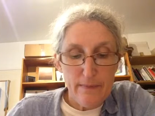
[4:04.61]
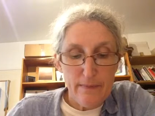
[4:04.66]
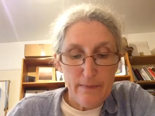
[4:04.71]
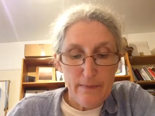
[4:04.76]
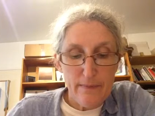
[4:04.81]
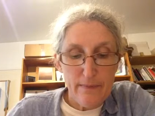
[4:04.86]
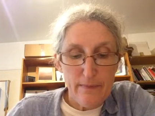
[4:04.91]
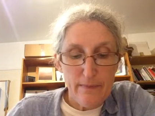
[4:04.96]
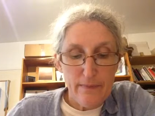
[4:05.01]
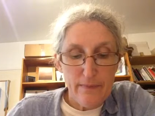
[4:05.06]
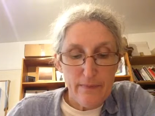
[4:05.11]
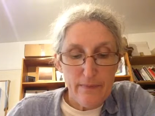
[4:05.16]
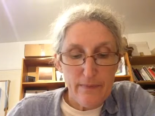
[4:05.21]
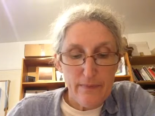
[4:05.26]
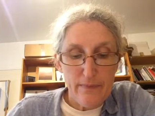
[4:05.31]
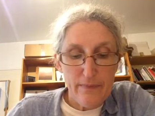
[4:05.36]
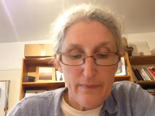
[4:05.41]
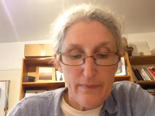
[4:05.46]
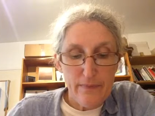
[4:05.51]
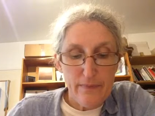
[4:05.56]

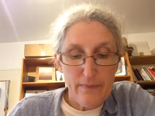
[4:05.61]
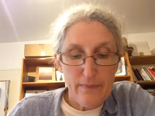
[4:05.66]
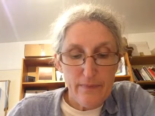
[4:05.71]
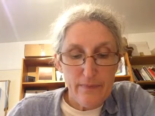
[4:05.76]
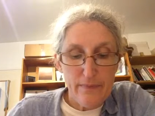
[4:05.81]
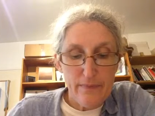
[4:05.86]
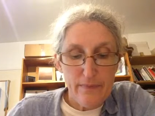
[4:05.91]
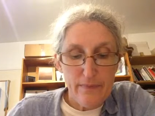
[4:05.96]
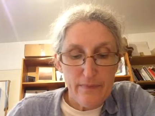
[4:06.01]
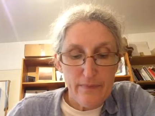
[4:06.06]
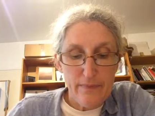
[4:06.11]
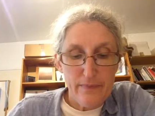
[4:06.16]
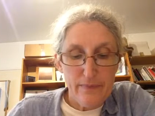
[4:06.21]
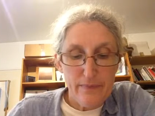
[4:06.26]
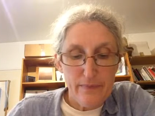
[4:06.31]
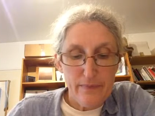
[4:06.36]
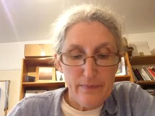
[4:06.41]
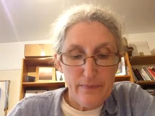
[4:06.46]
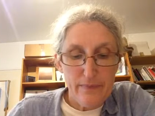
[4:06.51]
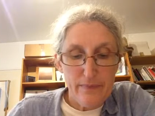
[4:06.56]

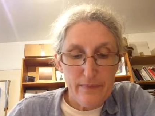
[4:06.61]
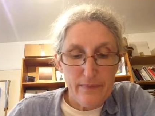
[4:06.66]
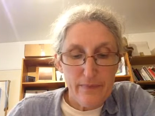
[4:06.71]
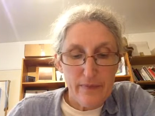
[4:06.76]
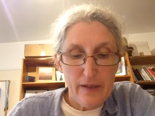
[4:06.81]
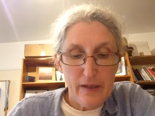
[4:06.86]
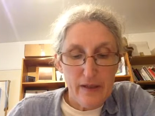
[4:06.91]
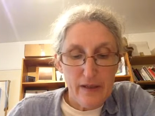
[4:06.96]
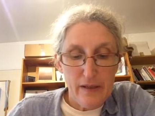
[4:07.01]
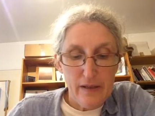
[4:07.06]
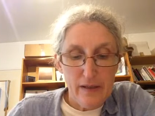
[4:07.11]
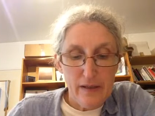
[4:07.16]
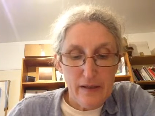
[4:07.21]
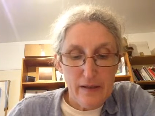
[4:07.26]
No one is speaking in this clip.